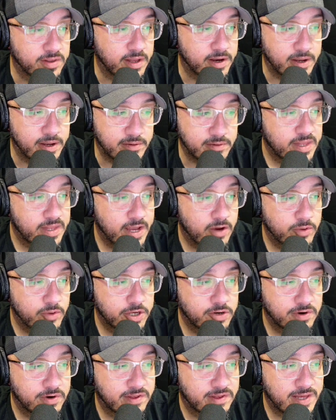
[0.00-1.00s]
out. Now, when you
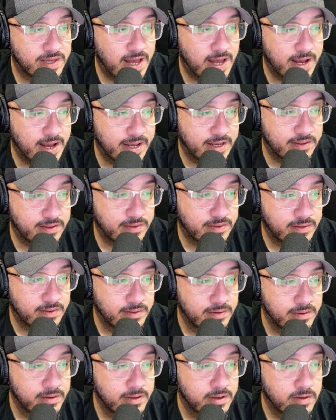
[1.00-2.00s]
go to size,
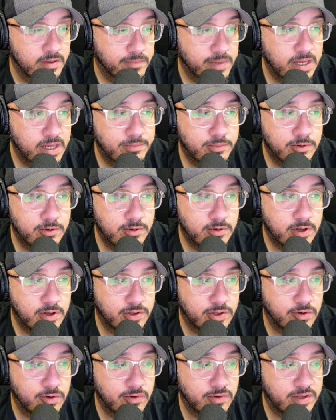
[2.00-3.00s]
people
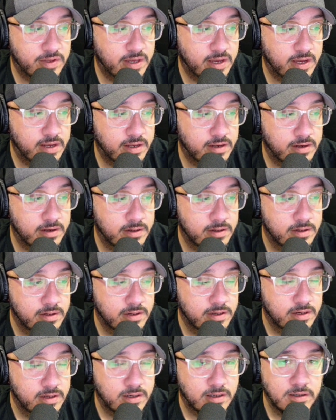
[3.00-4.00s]
associate
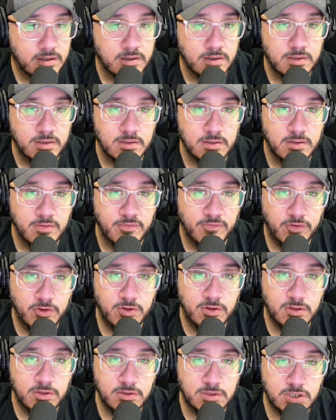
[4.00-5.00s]

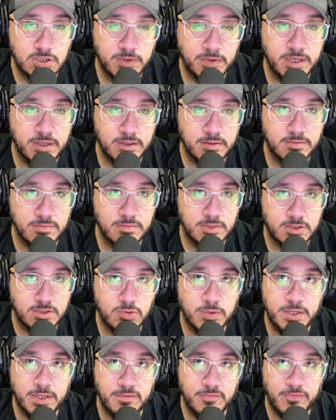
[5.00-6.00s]
full, twin,
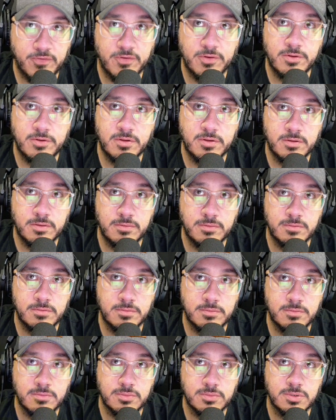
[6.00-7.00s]
full,
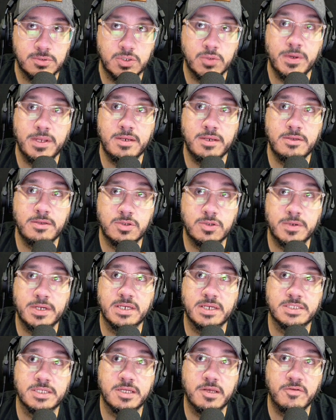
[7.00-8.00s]
twin
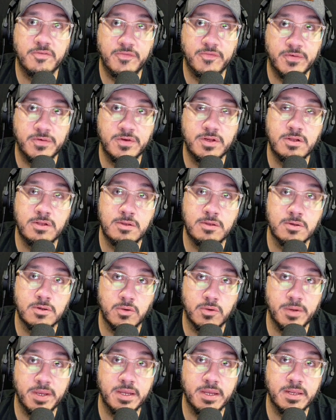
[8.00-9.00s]
XL, full,
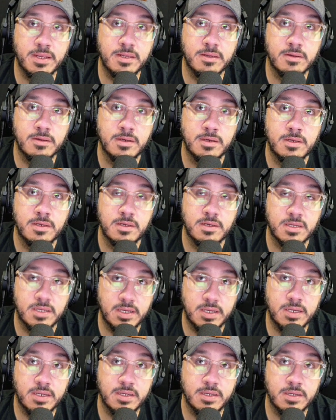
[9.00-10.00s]
queen,
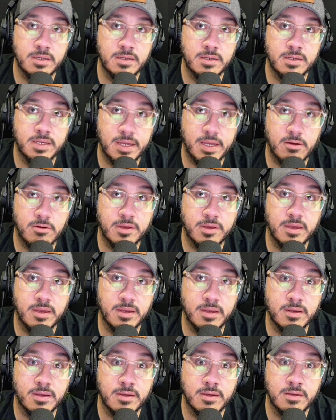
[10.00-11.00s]
king, cow
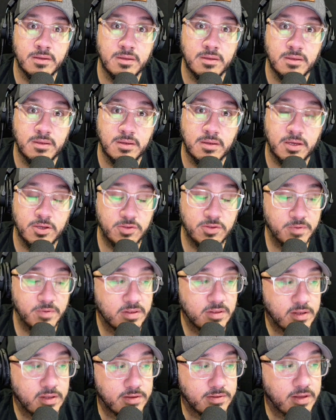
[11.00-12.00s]
king. I used to be in
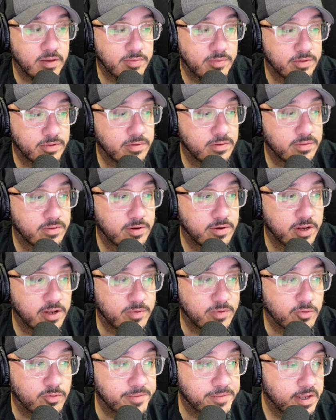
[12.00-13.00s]
the textile business. Don't ask
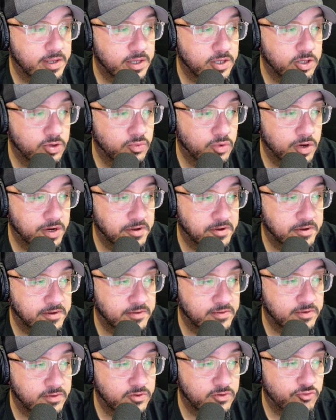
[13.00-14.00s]
me why. You want to
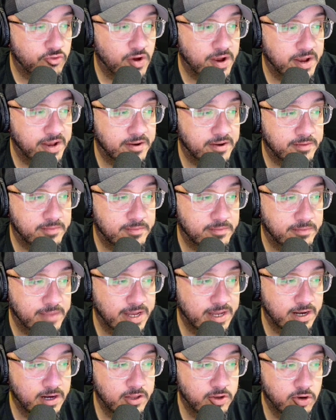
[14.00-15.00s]
try and
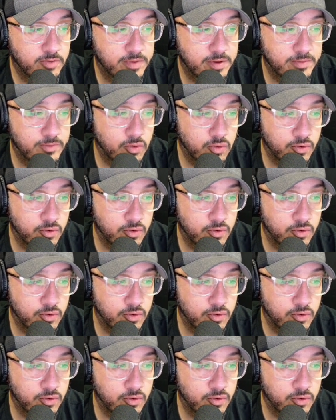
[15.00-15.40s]
make it a little bit more